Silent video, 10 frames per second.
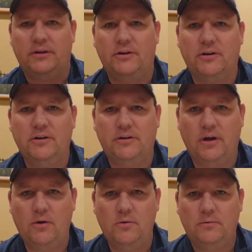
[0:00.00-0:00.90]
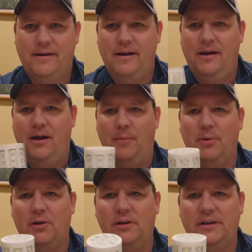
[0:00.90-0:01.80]
You're good to go. I'll
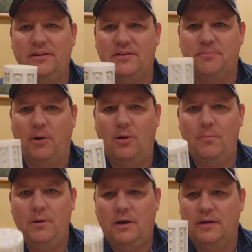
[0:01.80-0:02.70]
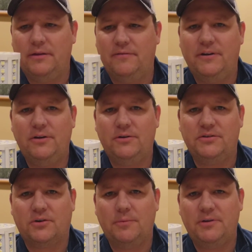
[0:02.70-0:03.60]
put a link to this bulb on the video
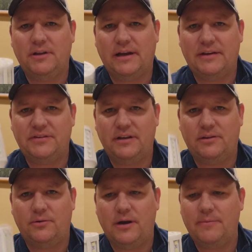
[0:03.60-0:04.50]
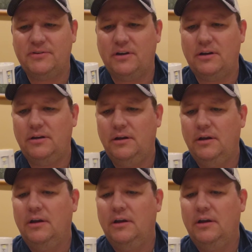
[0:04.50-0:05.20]
description, like I said, through Amazon.